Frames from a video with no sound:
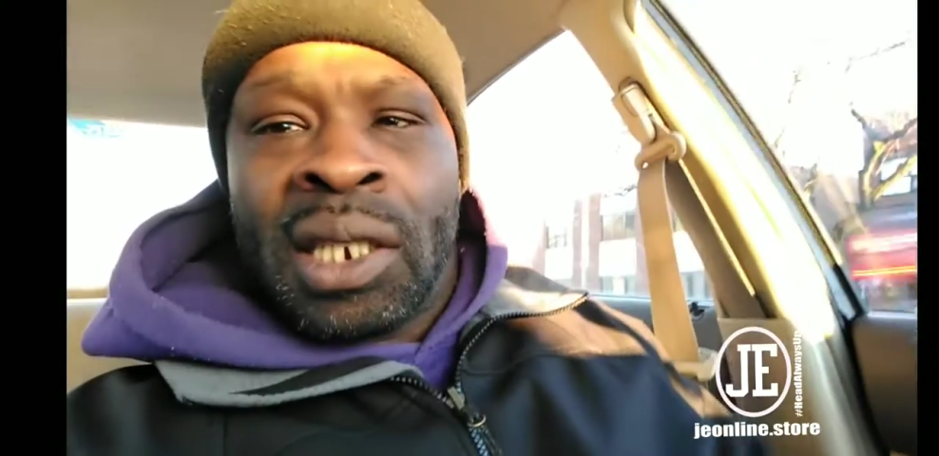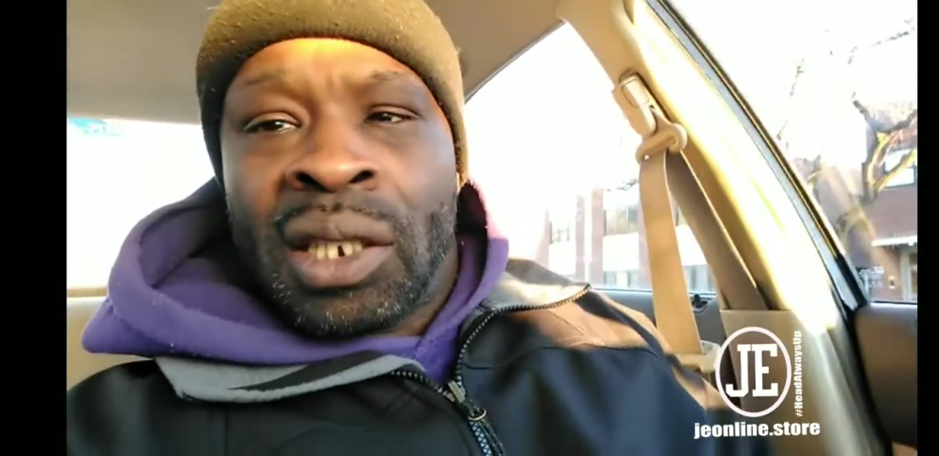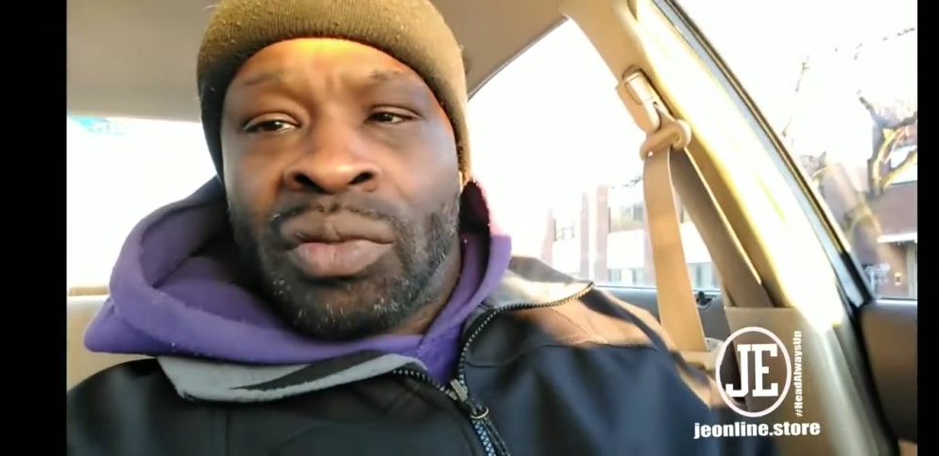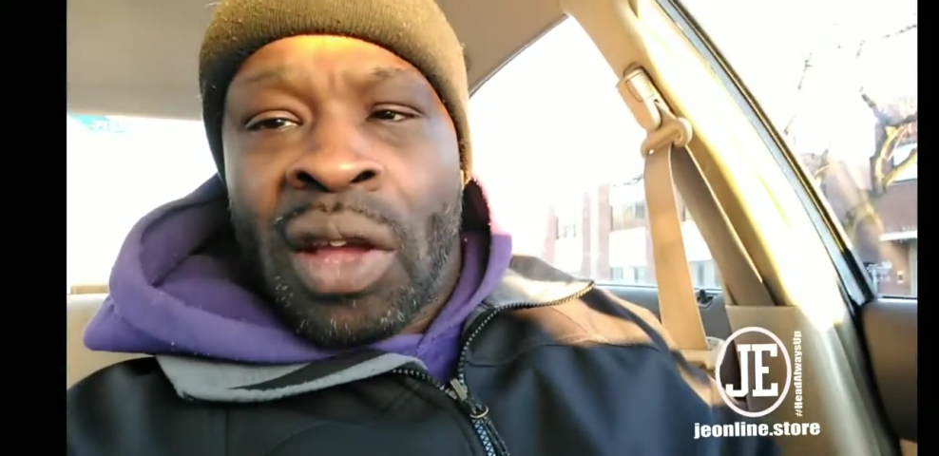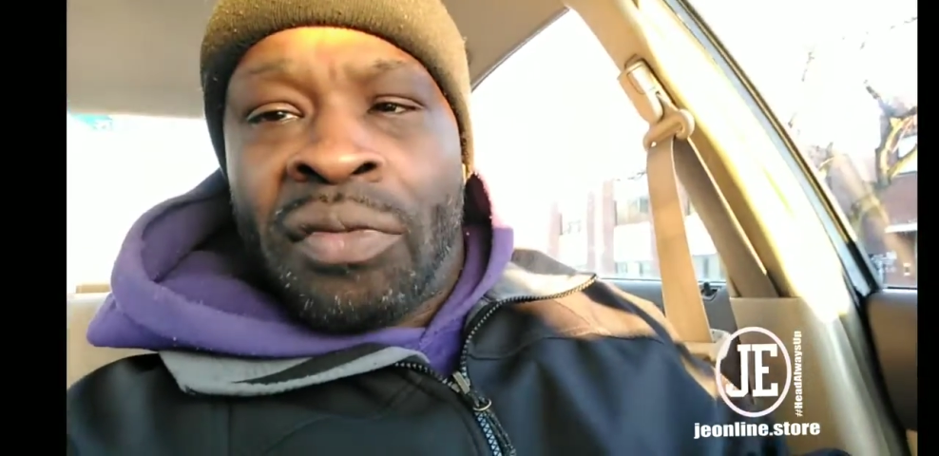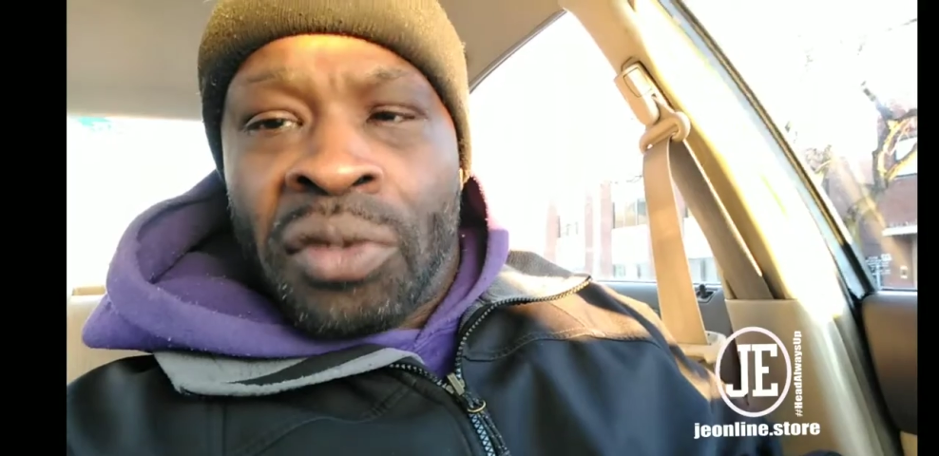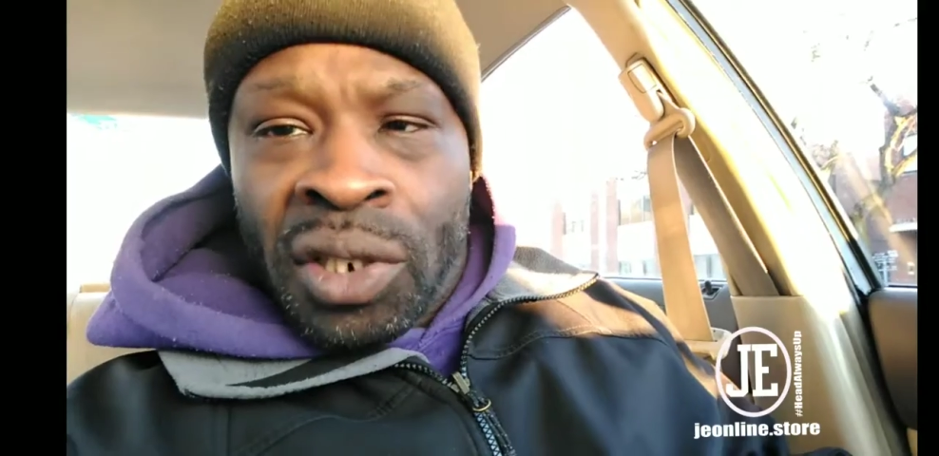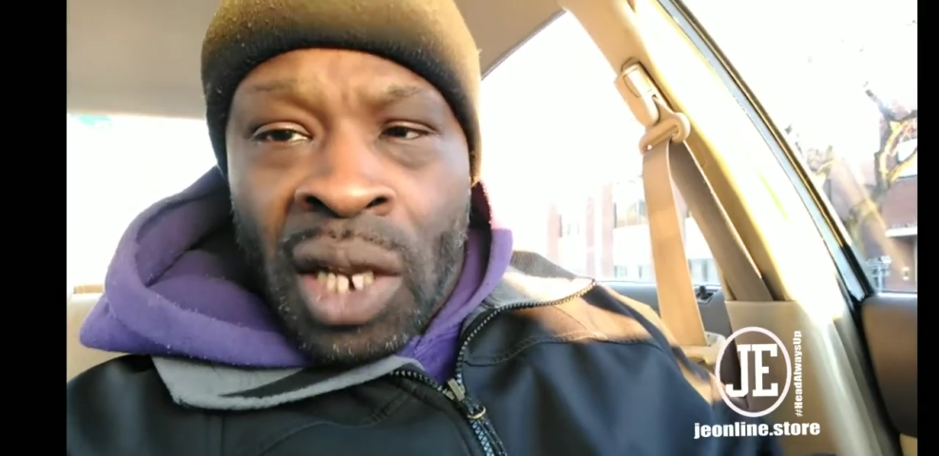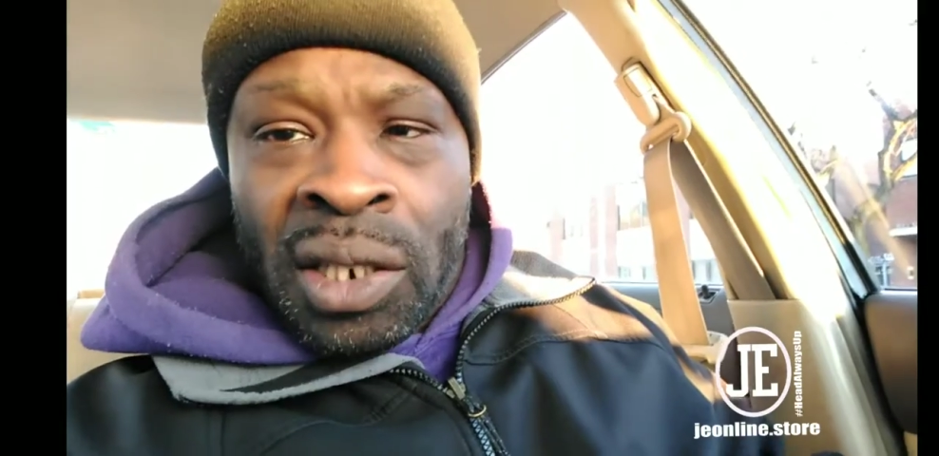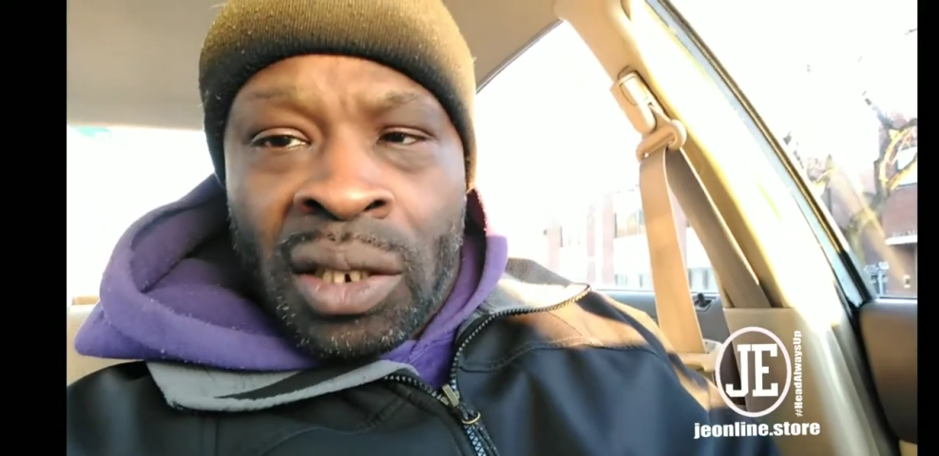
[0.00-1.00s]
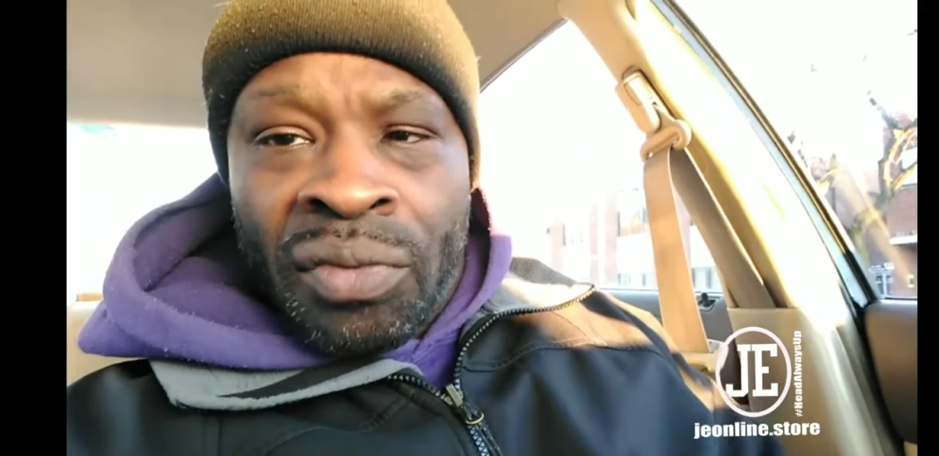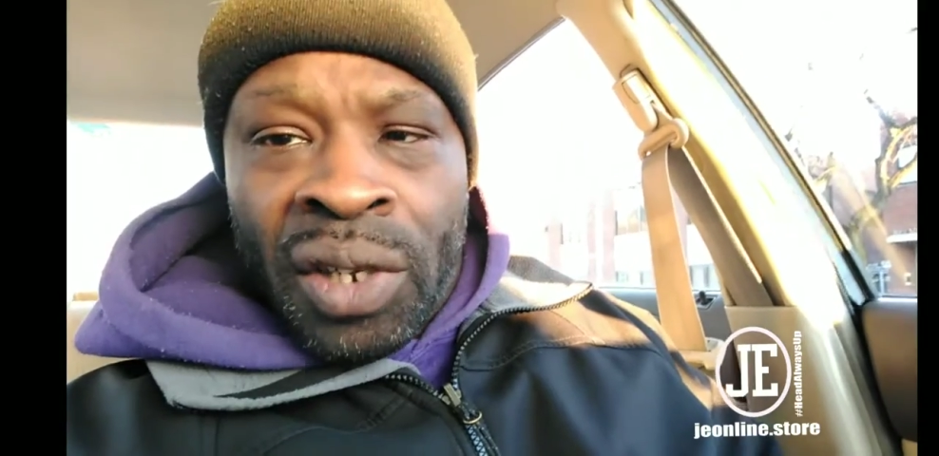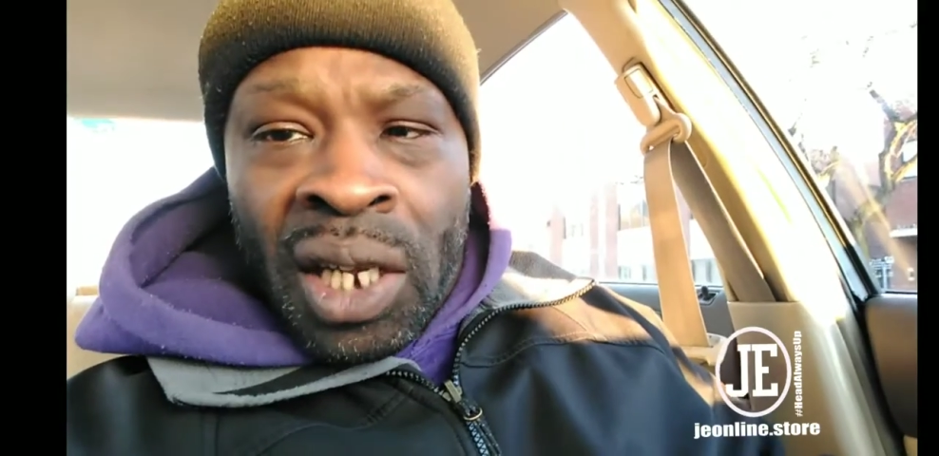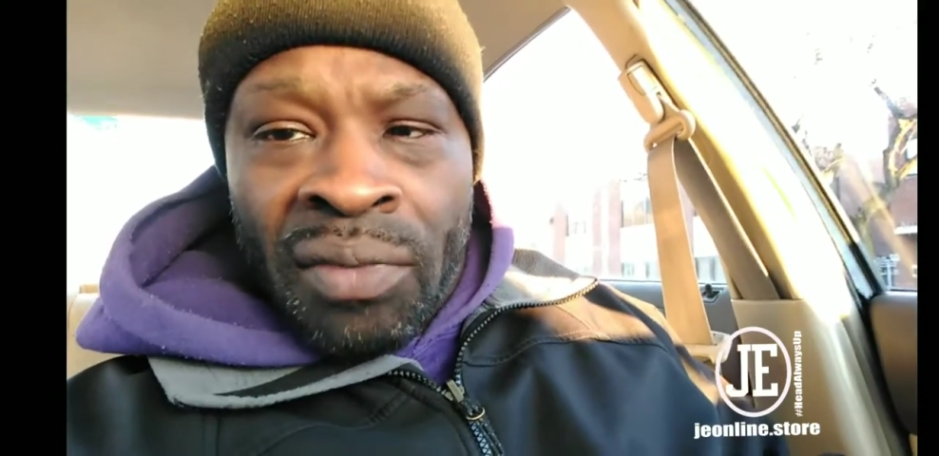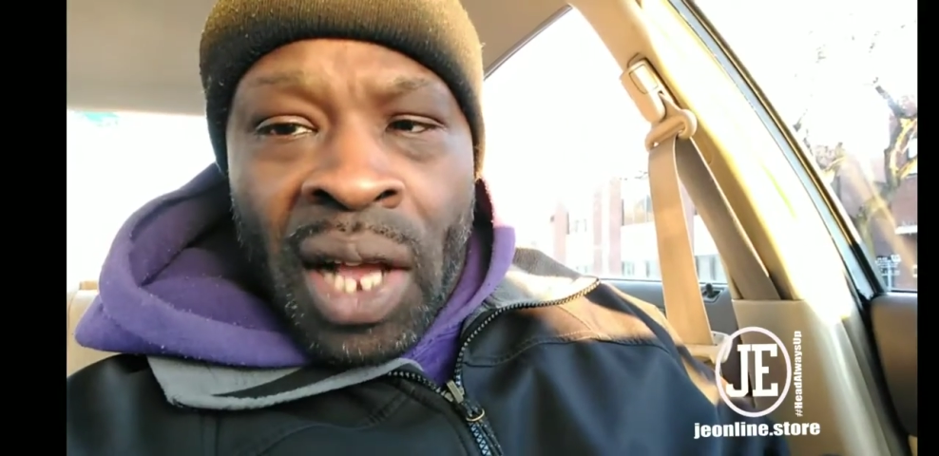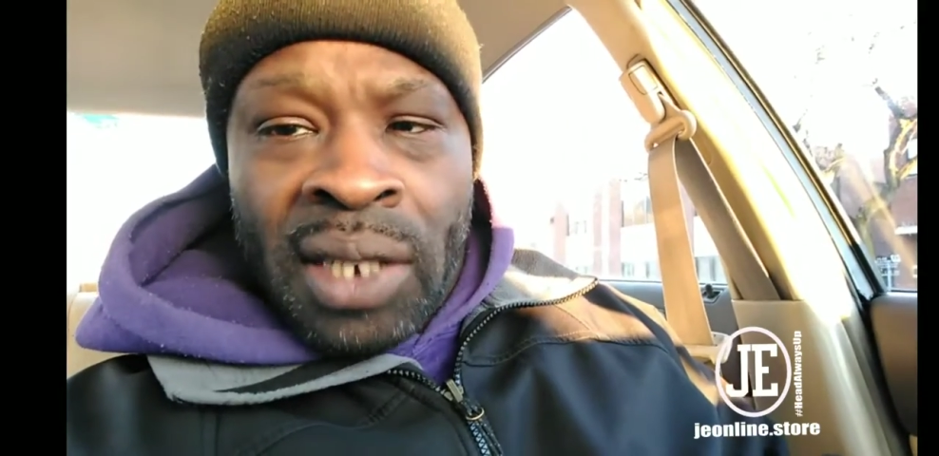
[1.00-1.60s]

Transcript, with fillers: he is faithful and just to forgive